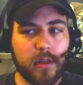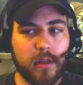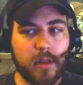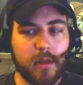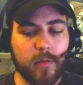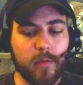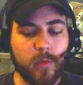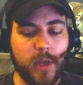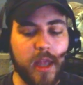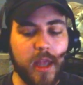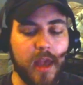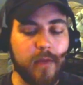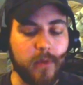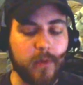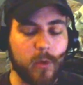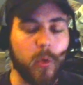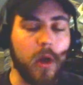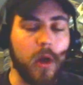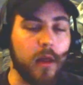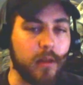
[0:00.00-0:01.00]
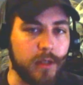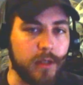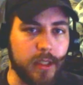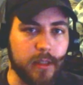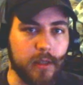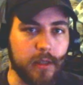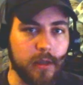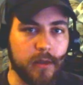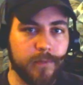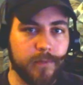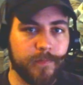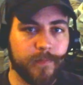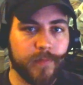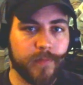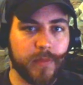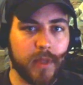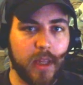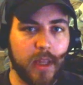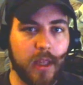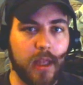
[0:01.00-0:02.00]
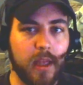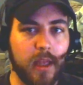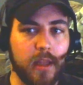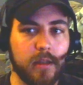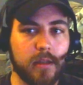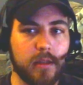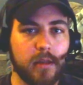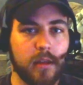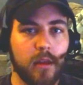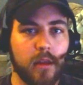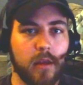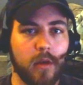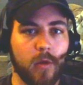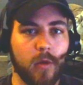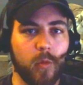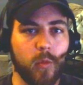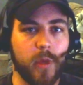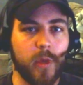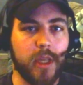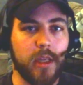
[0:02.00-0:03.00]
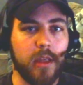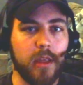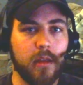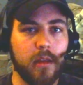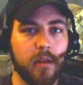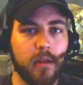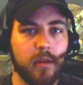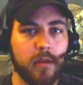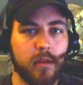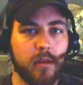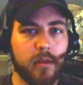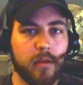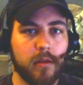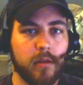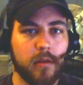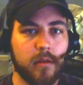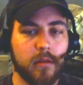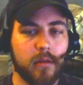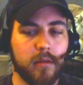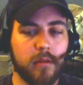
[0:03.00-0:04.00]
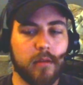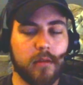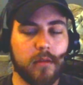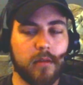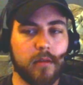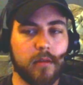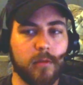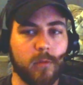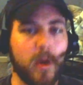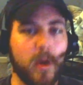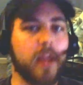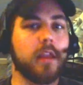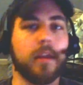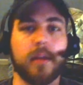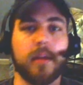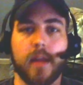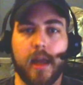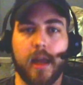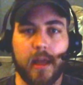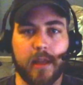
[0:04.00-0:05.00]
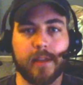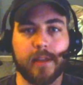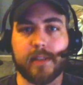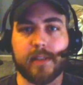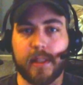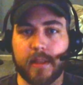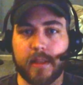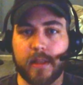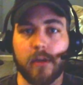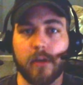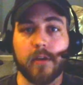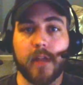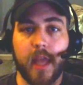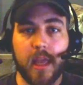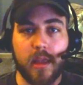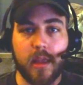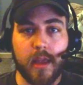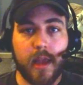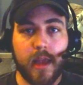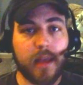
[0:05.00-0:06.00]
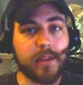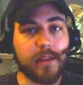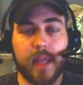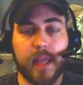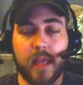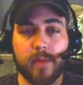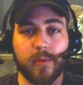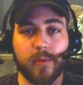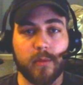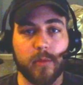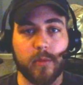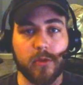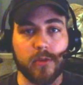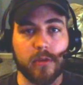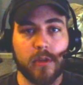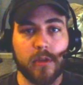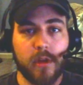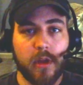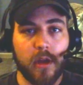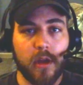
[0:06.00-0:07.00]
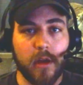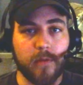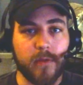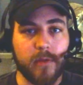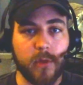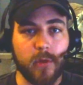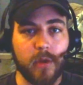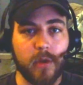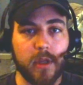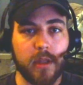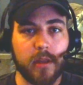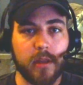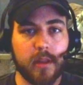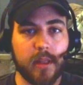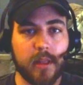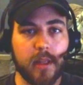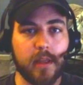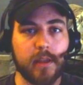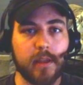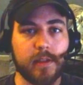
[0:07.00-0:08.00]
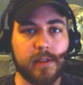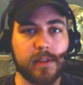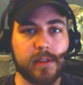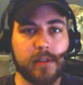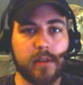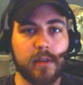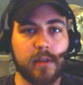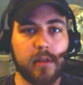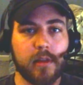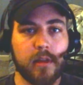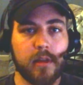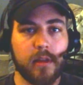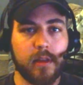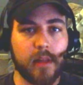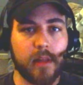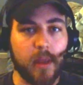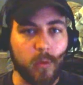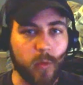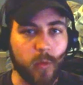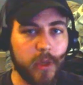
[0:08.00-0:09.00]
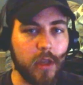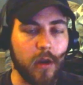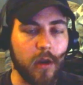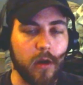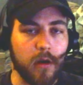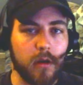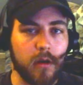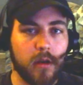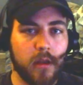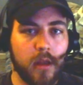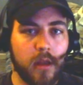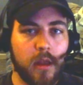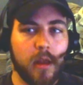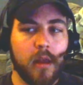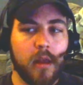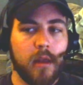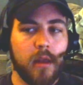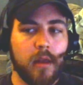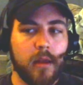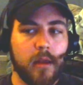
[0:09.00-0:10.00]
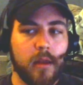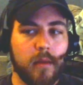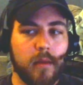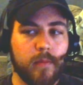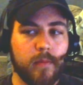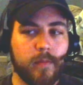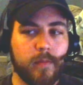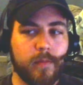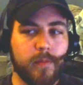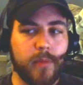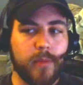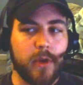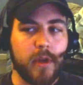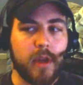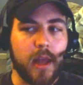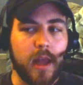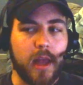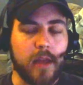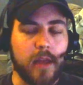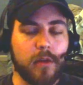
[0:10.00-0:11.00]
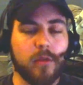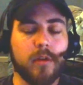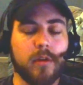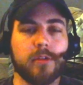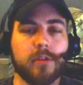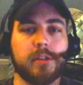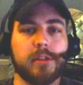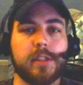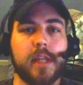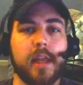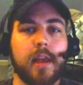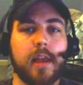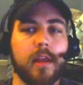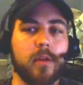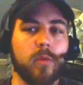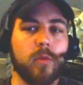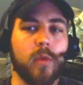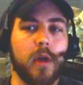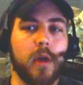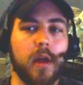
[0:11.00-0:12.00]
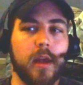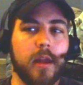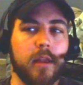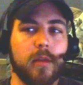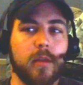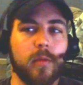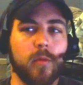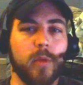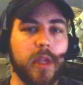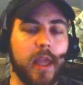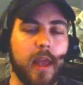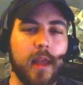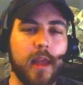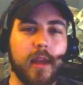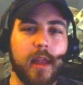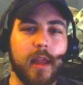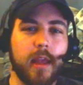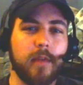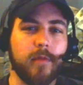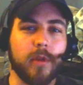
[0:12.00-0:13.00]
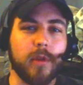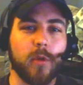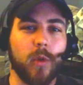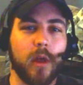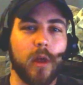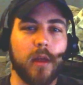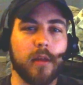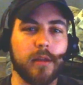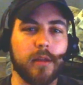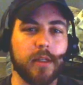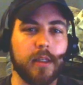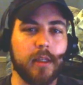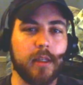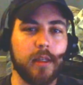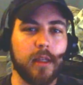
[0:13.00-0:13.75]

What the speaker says: we have equality there. And we recognize that they're as capable of doing things that we are. But I don't understand why we can't have equality